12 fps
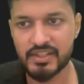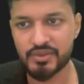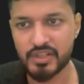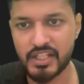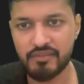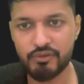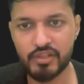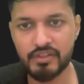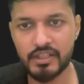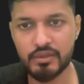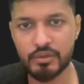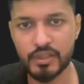So T4
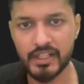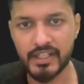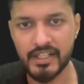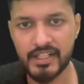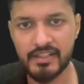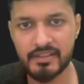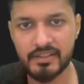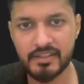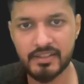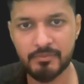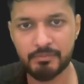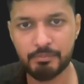will go ahead,
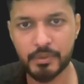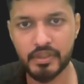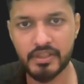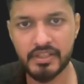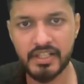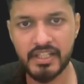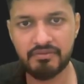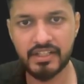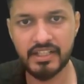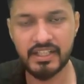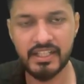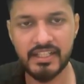put
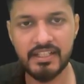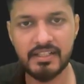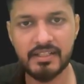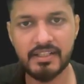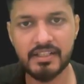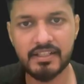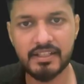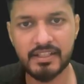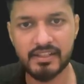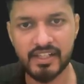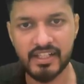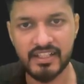T1 in
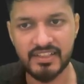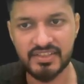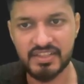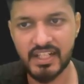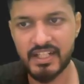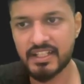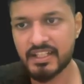running state